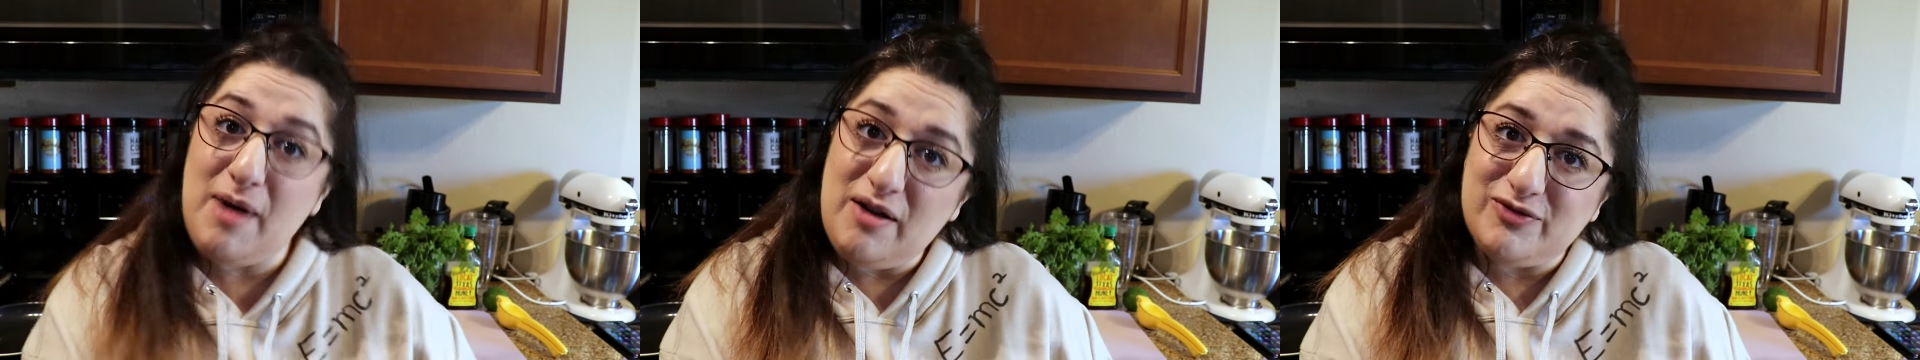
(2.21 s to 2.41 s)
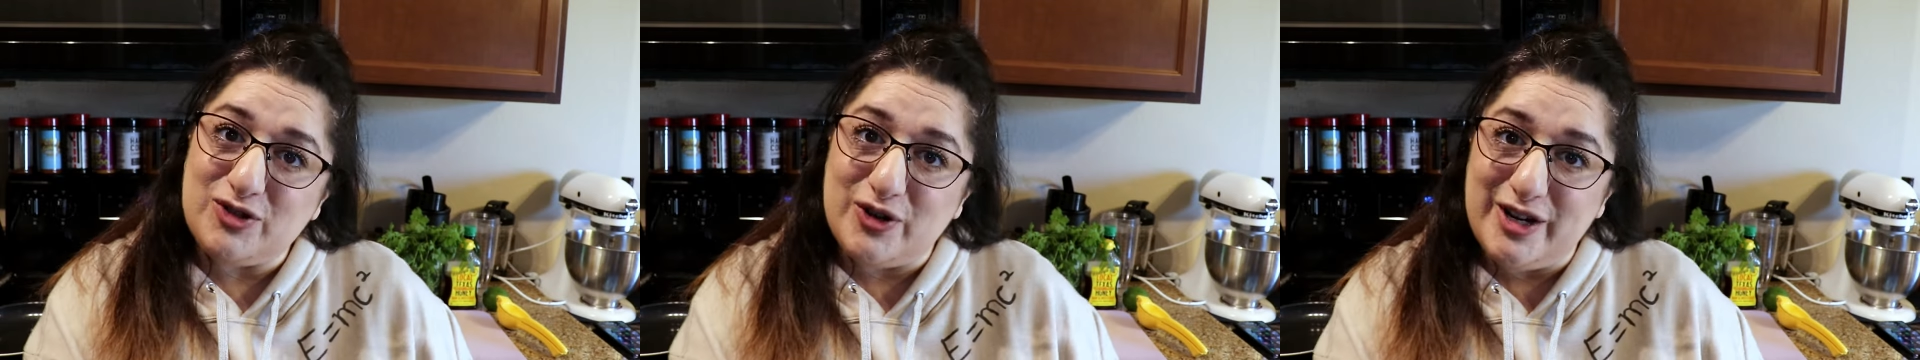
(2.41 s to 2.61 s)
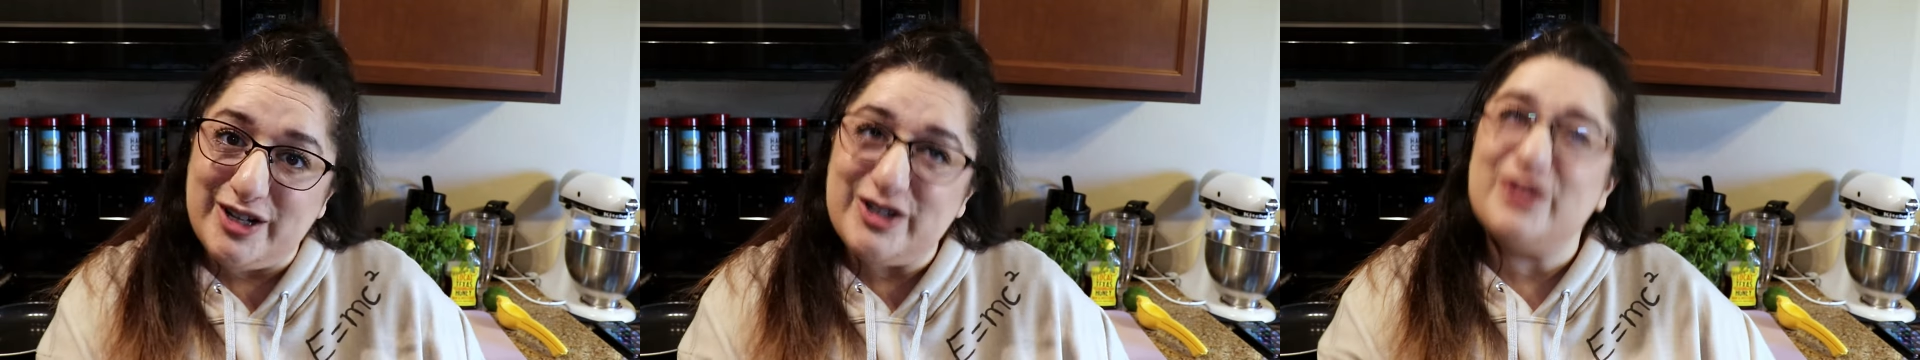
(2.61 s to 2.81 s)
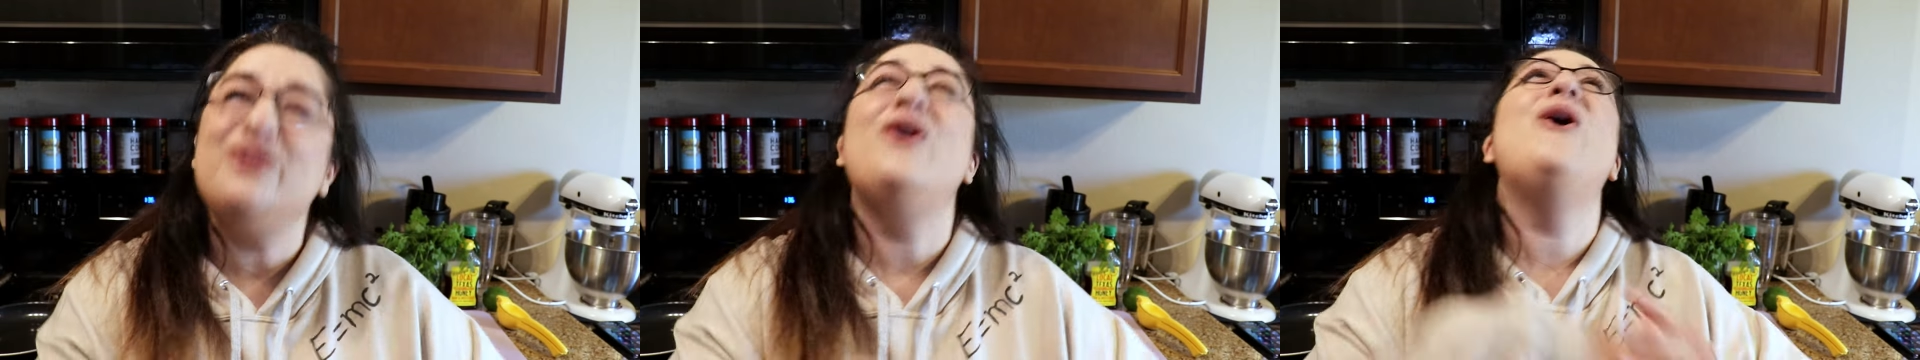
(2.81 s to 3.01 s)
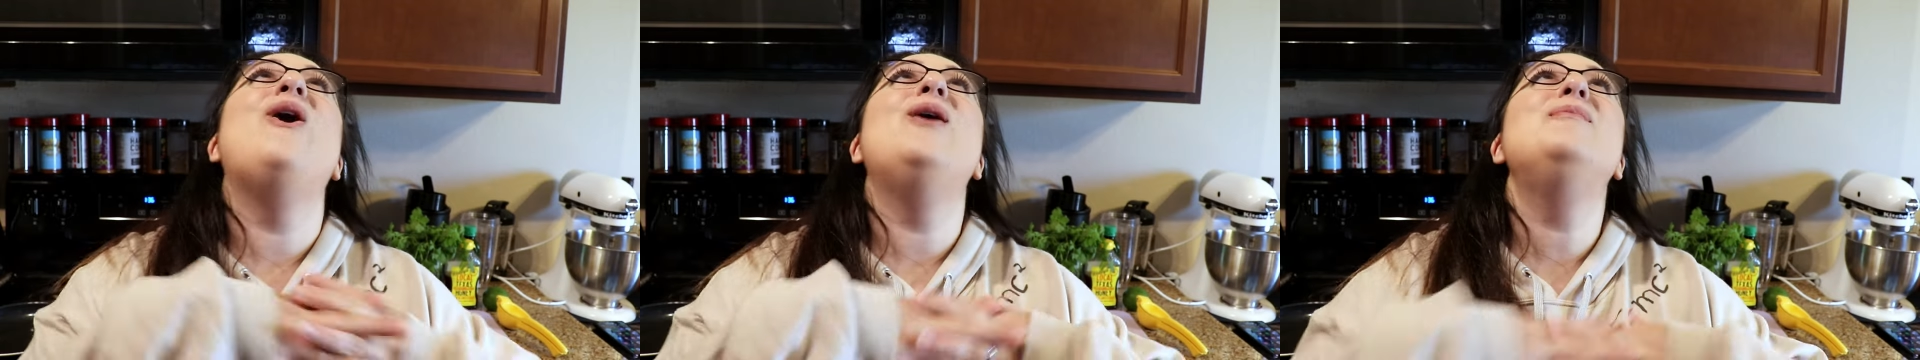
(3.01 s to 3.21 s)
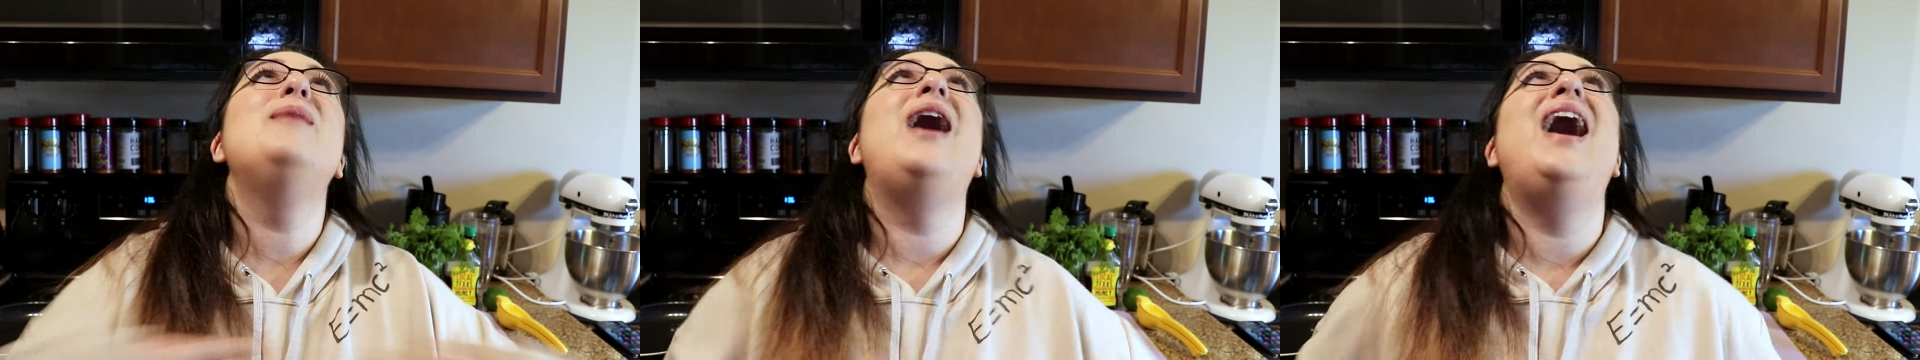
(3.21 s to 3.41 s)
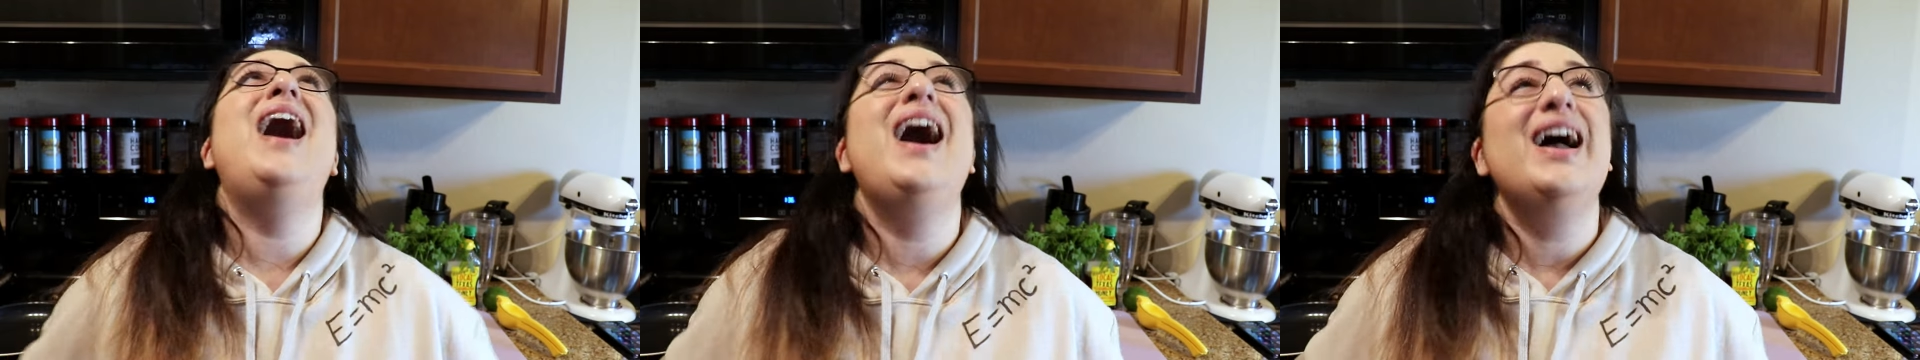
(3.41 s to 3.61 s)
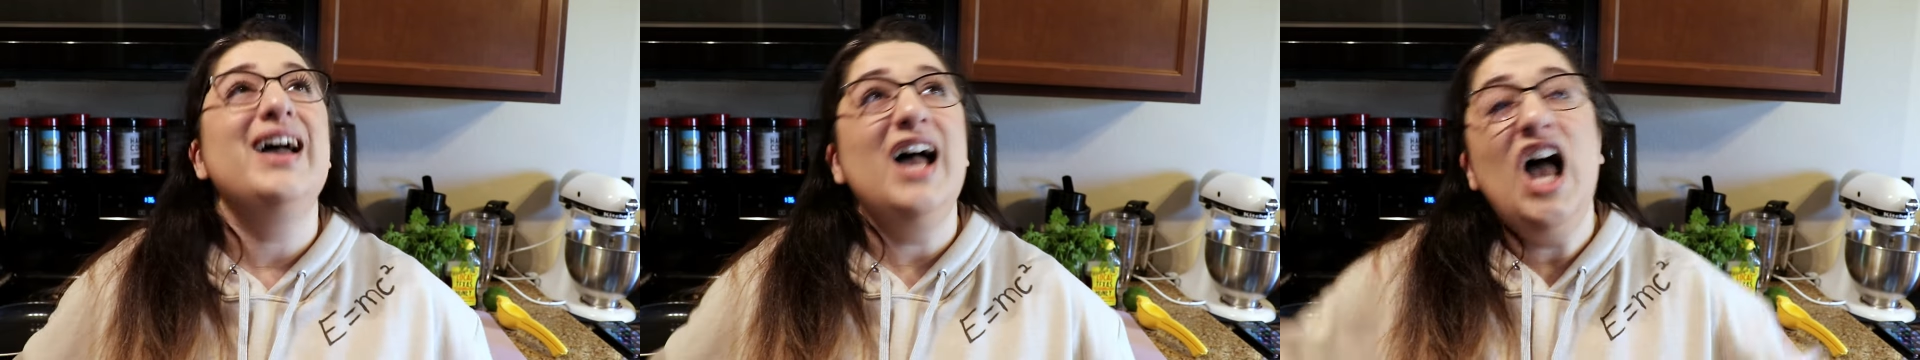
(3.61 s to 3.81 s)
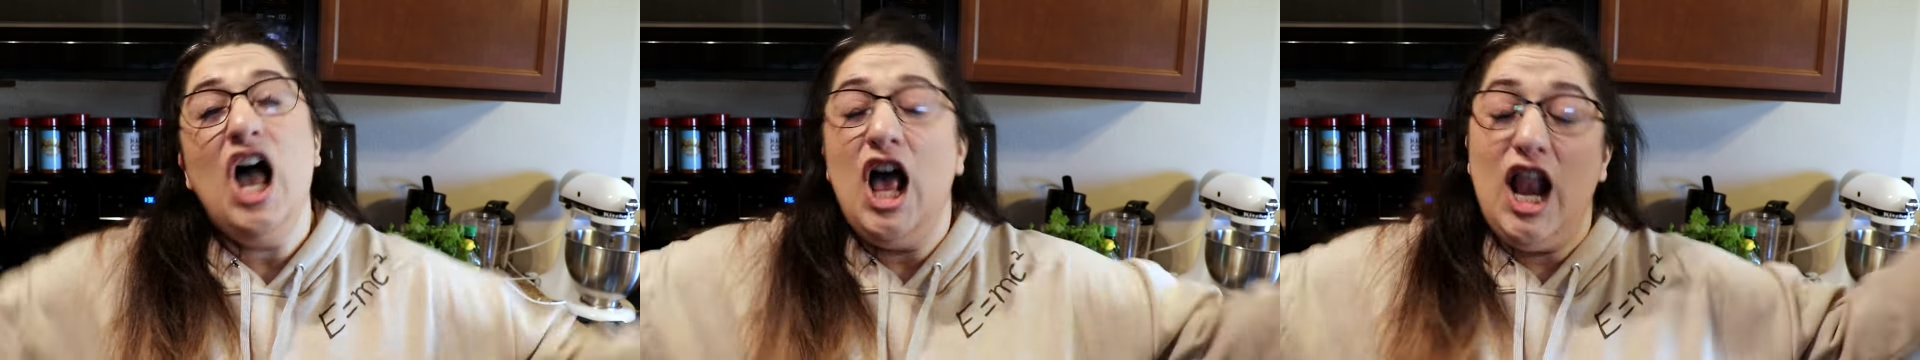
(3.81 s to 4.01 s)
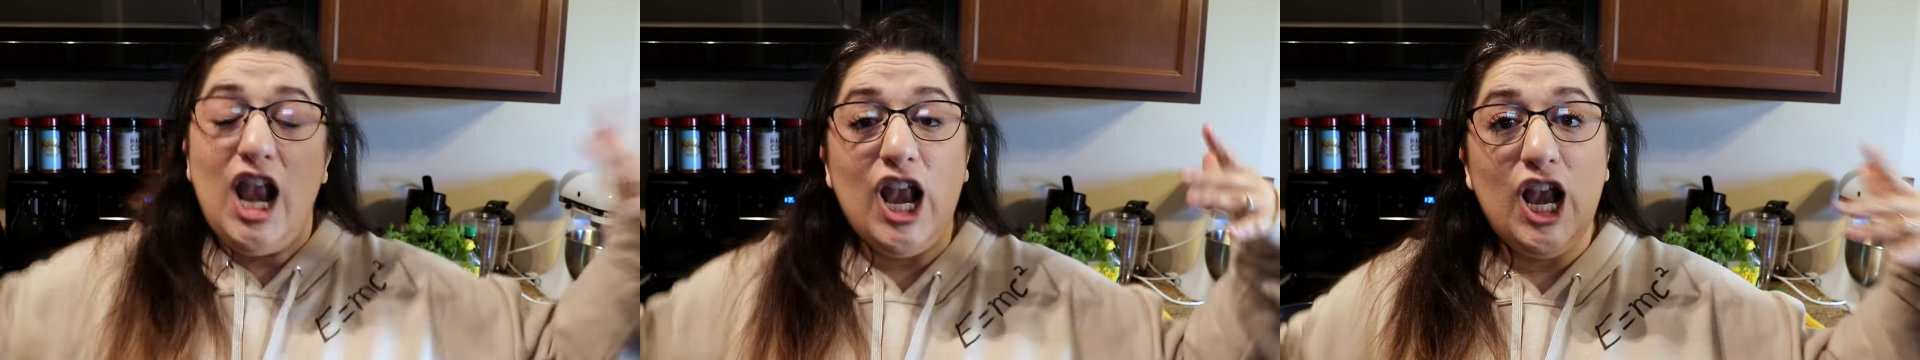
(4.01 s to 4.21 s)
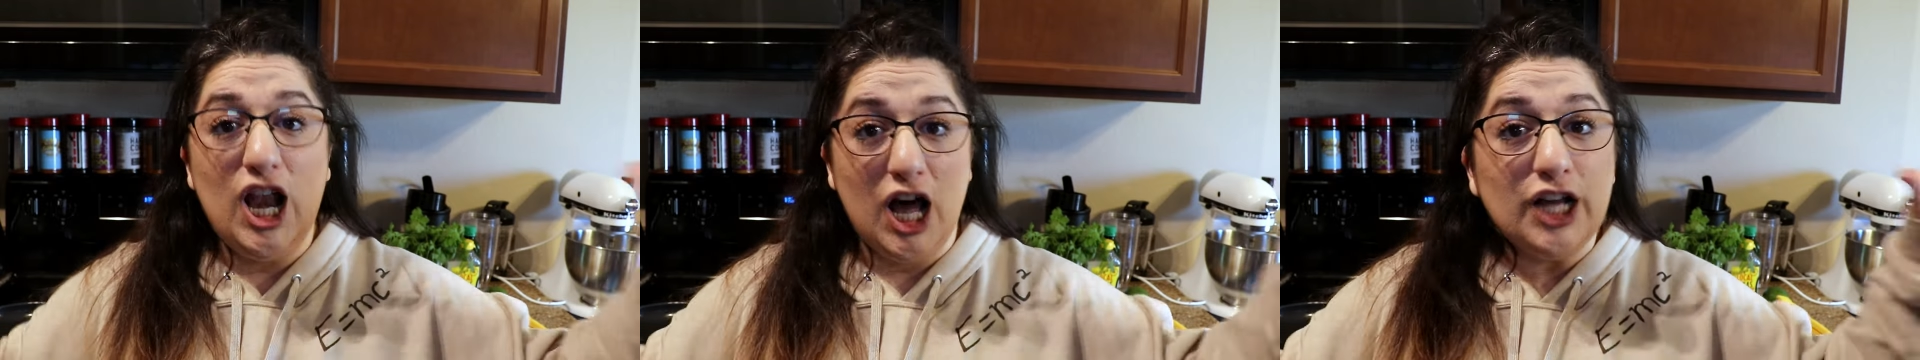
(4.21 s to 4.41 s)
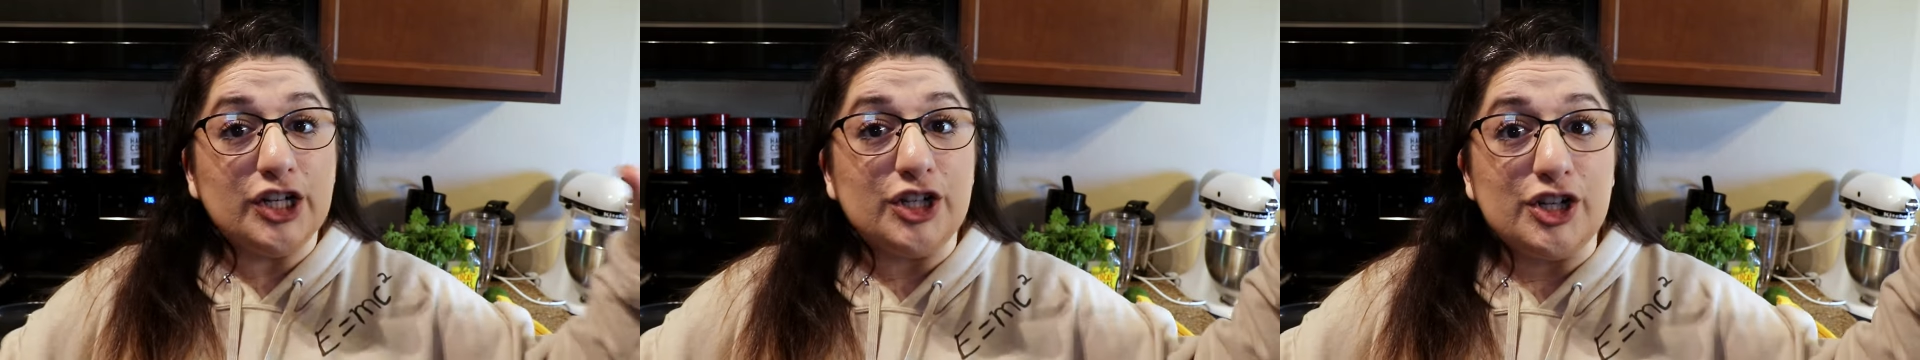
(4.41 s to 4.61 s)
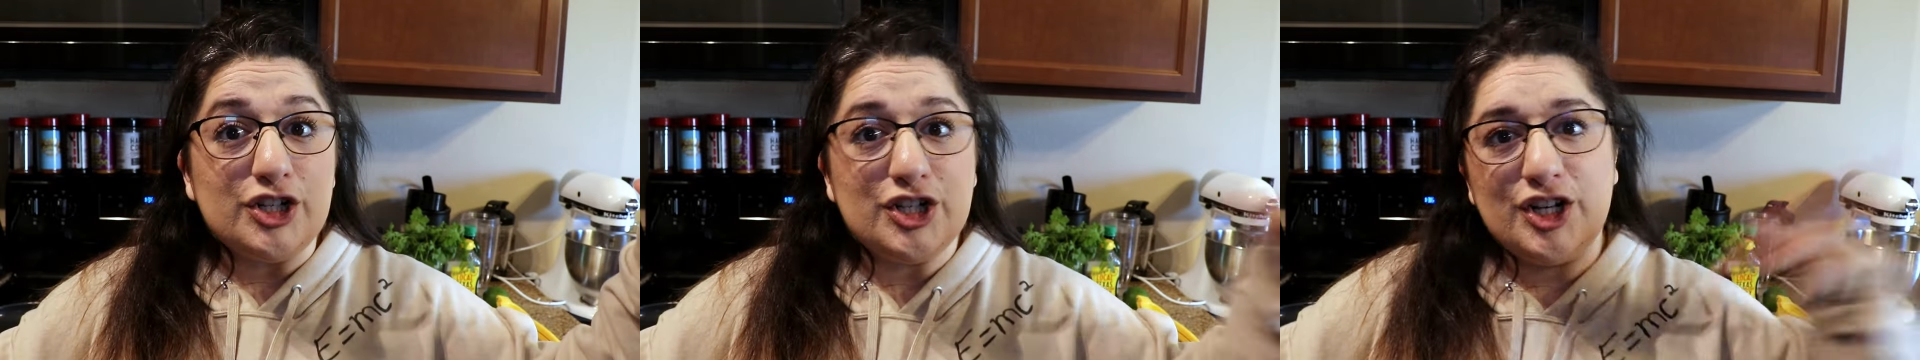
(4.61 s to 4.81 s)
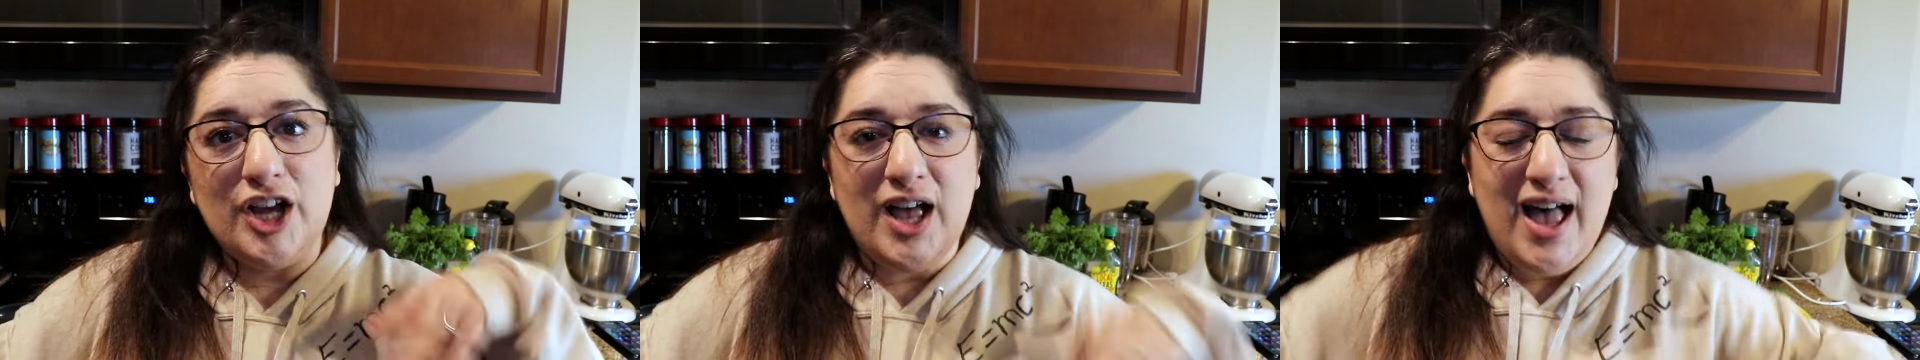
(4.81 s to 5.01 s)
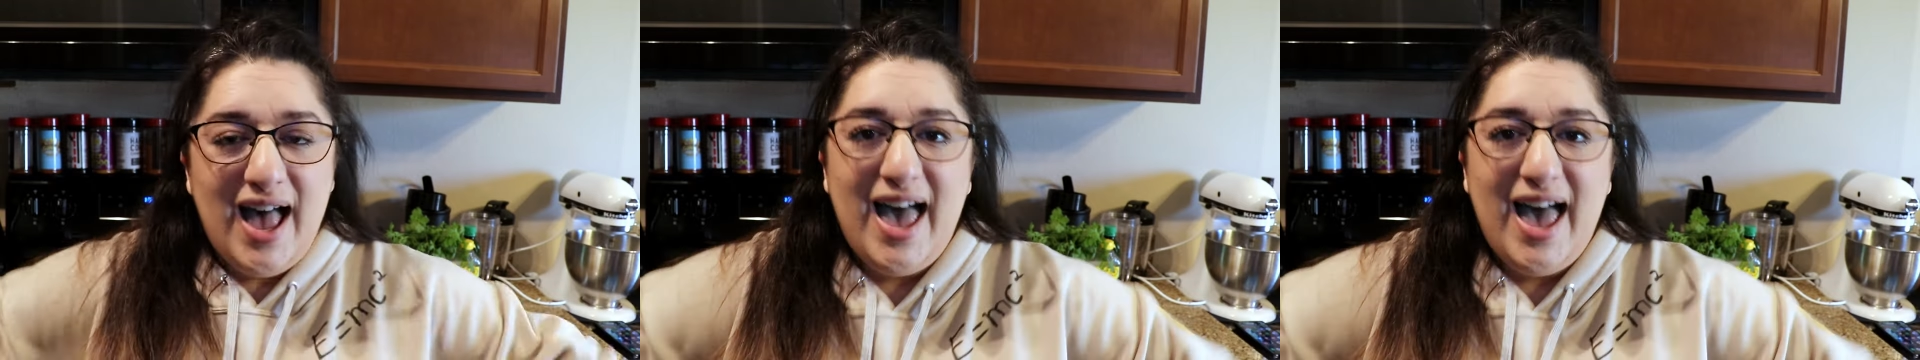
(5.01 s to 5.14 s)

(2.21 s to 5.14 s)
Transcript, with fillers: beverage for my lunch.